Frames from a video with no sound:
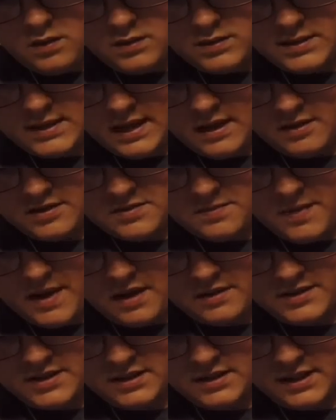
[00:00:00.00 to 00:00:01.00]
See how it's
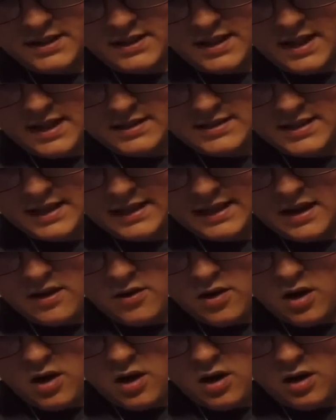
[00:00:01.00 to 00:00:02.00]
bouncing like that? It's taking
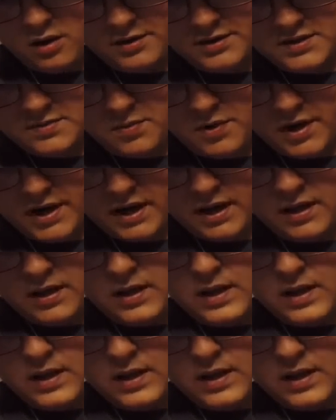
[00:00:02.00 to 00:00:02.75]
out all the spring.